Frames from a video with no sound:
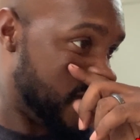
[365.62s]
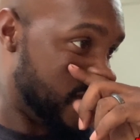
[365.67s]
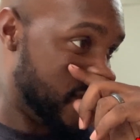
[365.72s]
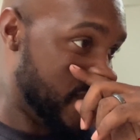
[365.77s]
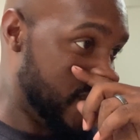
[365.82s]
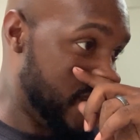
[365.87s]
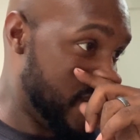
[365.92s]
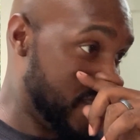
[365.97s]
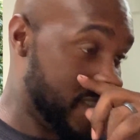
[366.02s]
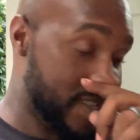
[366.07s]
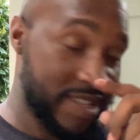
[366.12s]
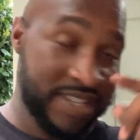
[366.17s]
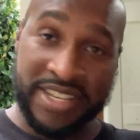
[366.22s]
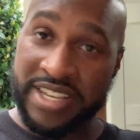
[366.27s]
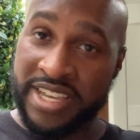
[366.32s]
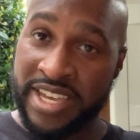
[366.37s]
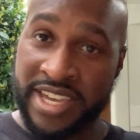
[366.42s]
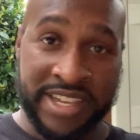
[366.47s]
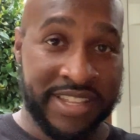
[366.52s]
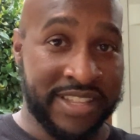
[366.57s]
and
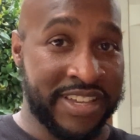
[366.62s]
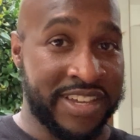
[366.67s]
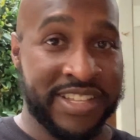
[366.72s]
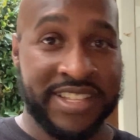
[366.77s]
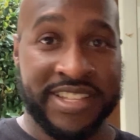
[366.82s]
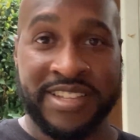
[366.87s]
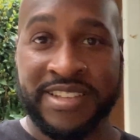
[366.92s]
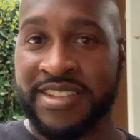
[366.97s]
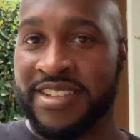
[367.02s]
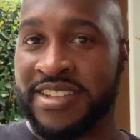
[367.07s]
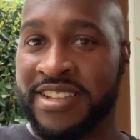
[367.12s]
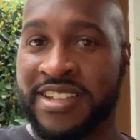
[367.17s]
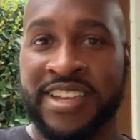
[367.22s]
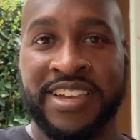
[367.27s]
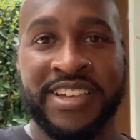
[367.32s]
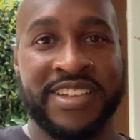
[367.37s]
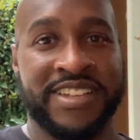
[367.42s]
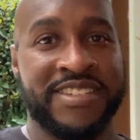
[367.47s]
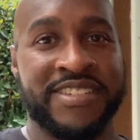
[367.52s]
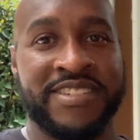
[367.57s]
hey that
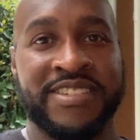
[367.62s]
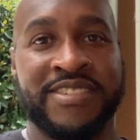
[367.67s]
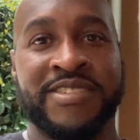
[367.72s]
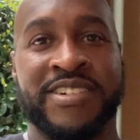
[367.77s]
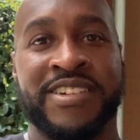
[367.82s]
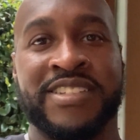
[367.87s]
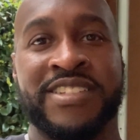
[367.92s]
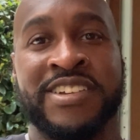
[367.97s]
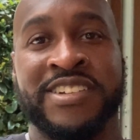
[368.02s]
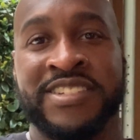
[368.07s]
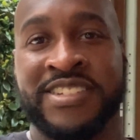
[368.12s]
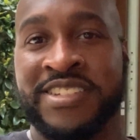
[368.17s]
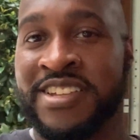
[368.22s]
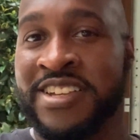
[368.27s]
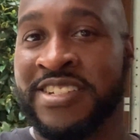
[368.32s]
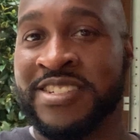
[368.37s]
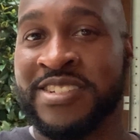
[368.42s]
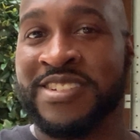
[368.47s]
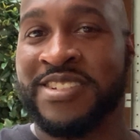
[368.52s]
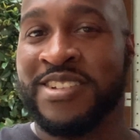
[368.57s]
that's
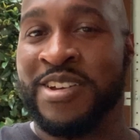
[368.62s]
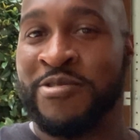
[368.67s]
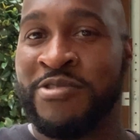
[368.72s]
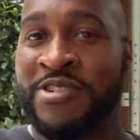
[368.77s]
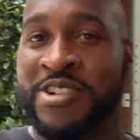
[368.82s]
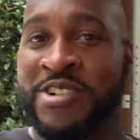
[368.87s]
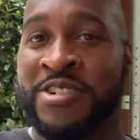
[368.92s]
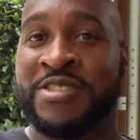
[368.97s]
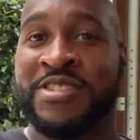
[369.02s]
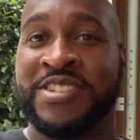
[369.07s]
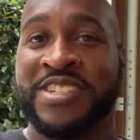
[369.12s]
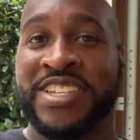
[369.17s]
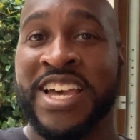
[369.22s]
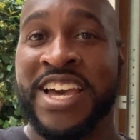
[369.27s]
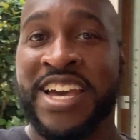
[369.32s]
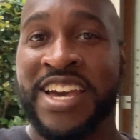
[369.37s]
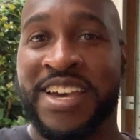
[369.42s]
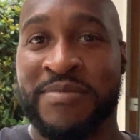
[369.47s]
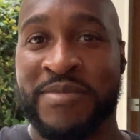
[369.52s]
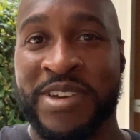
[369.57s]
that's what other
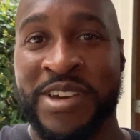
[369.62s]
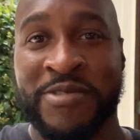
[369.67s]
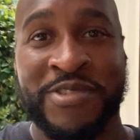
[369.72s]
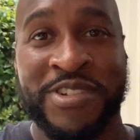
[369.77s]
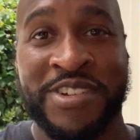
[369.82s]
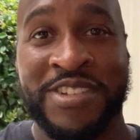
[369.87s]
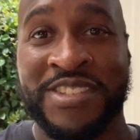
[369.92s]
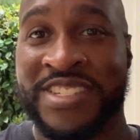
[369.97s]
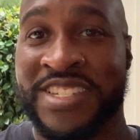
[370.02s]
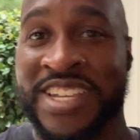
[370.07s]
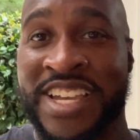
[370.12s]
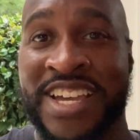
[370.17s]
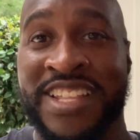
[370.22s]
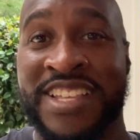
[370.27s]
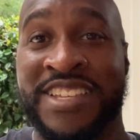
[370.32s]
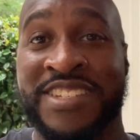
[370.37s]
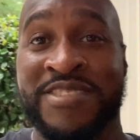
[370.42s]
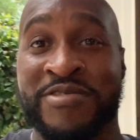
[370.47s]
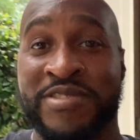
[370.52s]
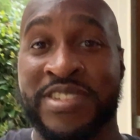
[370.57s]
sign, man. What other sign?
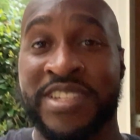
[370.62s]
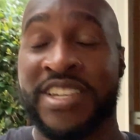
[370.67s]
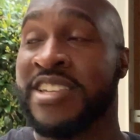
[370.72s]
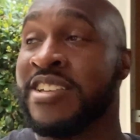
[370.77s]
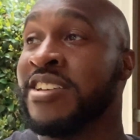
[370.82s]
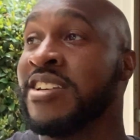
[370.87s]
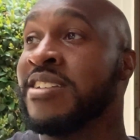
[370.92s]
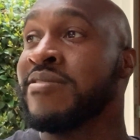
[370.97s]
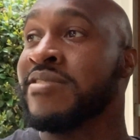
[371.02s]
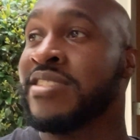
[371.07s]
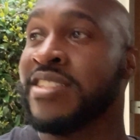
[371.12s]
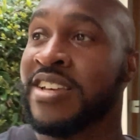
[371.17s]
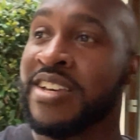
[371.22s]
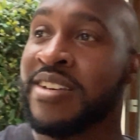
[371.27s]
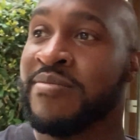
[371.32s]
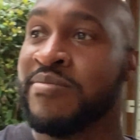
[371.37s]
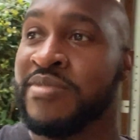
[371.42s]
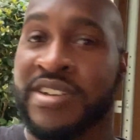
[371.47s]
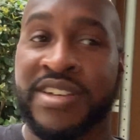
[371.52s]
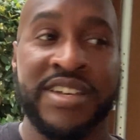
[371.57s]
That's gonna tell you
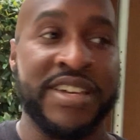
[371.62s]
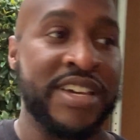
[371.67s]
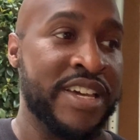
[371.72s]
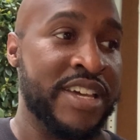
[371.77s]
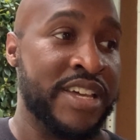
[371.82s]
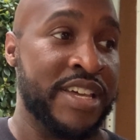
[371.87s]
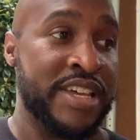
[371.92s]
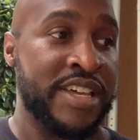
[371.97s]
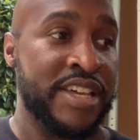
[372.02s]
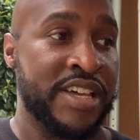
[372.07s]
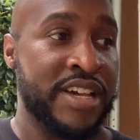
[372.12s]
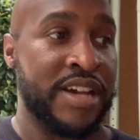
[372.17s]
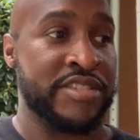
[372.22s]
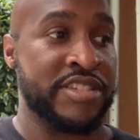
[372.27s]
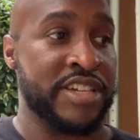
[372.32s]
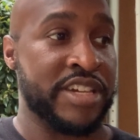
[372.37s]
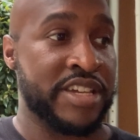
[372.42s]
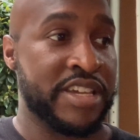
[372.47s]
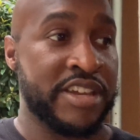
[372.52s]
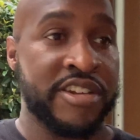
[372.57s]
everything. But I'm
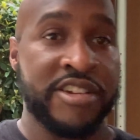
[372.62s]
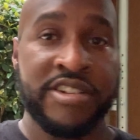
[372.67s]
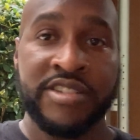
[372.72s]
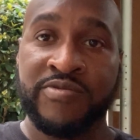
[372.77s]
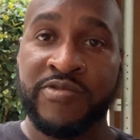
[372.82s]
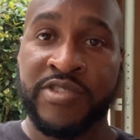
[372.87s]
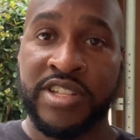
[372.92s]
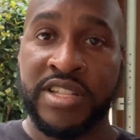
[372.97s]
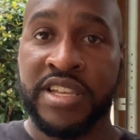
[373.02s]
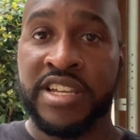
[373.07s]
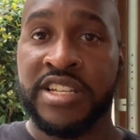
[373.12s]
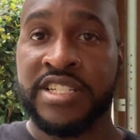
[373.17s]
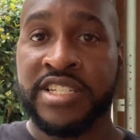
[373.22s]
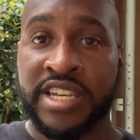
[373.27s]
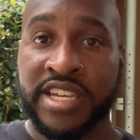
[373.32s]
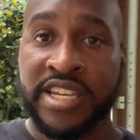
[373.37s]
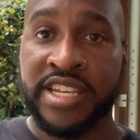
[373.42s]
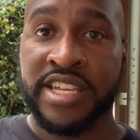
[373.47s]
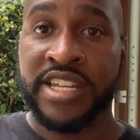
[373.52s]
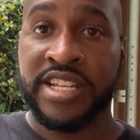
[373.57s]
just curious when
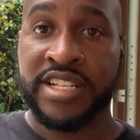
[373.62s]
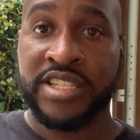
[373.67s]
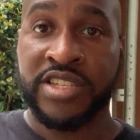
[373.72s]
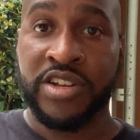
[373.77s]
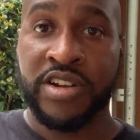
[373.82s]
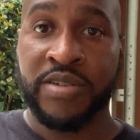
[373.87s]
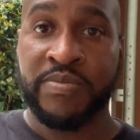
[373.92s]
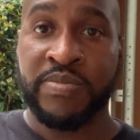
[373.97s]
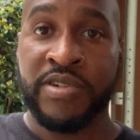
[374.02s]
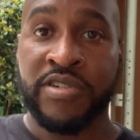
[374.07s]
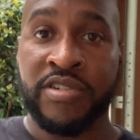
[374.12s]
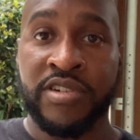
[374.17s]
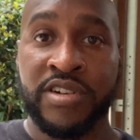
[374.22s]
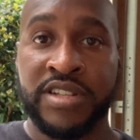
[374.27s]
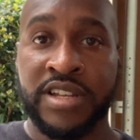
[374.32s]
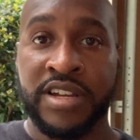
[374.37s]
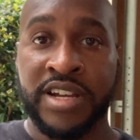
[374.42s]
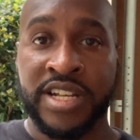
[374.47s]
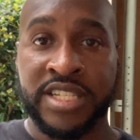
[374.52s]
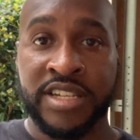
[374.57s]
DJ get it took
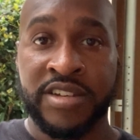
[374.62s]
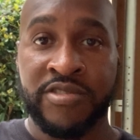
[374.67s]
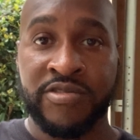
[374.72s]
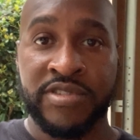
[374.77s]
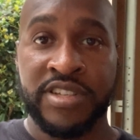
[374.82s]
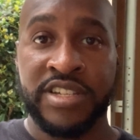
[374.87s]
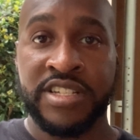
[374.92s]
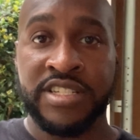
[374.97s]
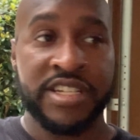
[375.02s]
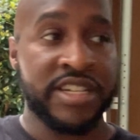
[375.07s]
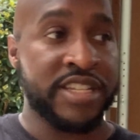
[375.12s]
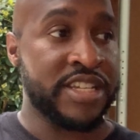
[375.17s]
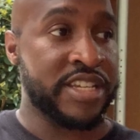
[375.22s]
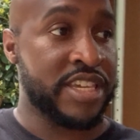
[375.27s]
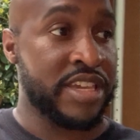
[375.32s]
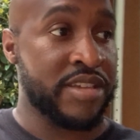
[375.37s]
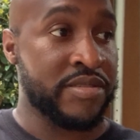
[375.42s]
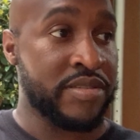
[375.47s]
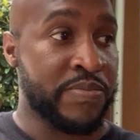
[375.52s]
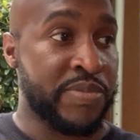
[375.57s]
apart. I told DJ to
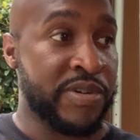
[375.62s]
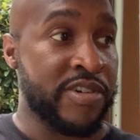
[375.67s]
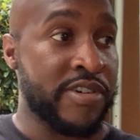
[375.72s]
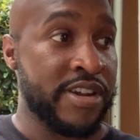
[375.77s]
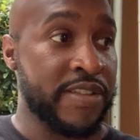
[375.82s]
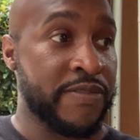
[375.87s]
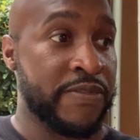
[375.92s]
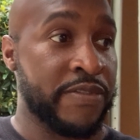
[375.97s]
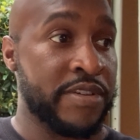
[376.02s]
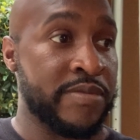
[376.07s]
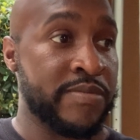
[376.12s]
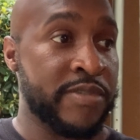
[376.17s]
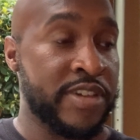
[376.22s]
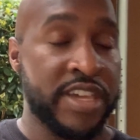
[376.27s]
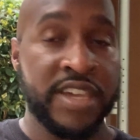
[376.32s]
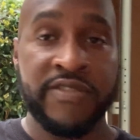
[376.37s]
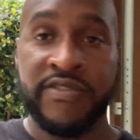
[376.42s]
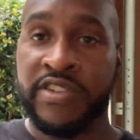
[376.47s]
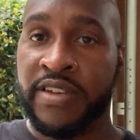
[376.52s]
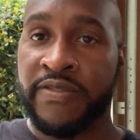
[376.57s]
keep the parts for me,
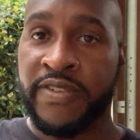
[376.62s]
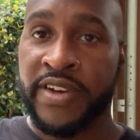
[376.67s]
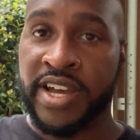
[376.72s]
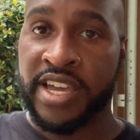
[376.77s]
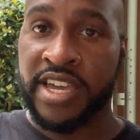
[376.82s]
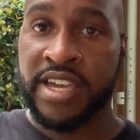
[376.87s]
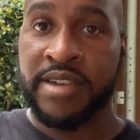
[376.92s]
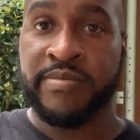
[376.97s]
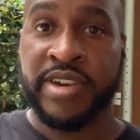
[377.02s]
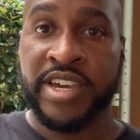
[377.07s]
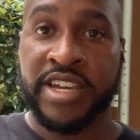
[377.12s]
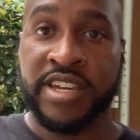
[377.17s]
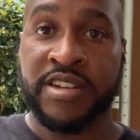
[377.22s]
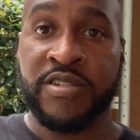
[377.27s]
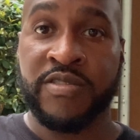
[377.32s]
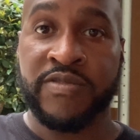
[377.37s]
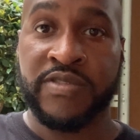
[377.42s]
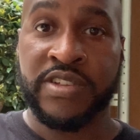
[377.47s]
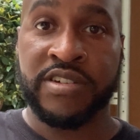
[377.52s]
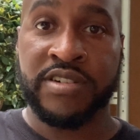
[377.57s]
even if I can't make it
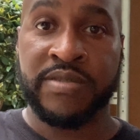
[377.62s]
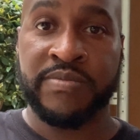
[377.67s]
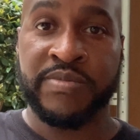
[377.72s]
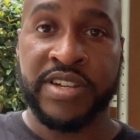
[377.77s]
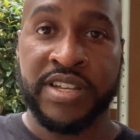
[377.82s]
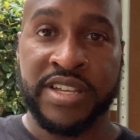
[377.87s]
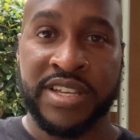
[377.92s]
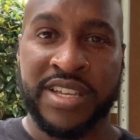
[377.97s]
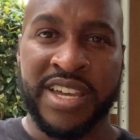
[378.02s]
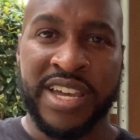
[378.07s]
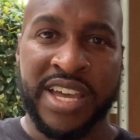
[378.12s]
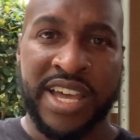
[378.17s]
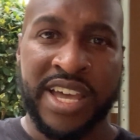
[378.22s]
over there. But